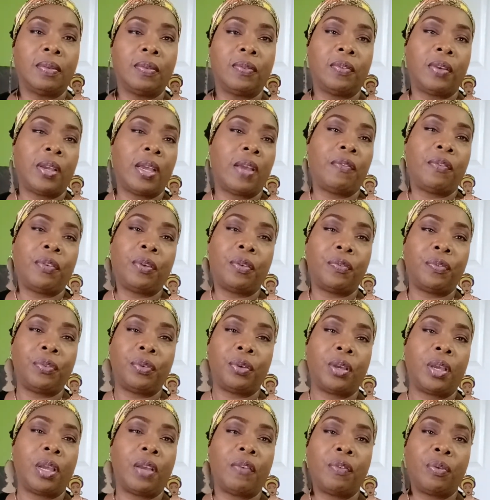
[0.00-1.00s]
For
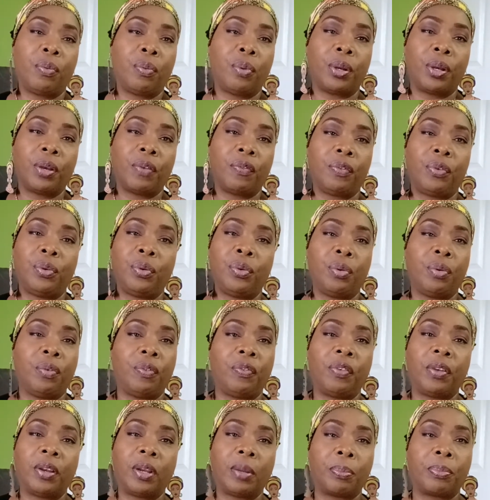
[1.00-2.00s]
every one of you who
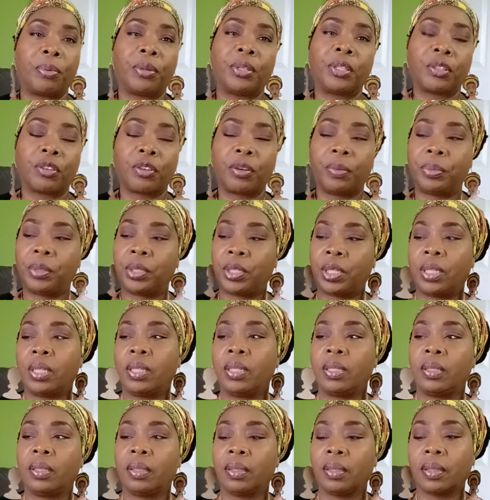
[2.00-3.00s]
fill a
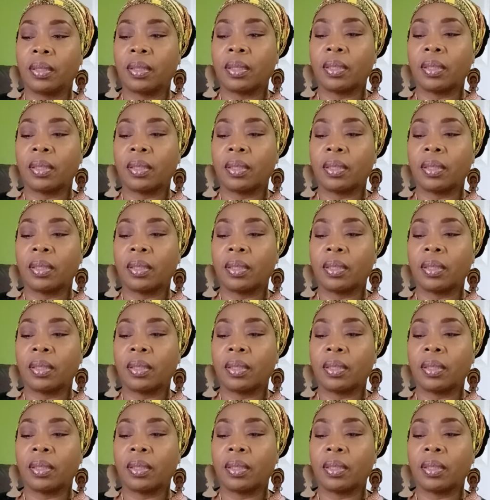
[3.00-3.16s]
prescription,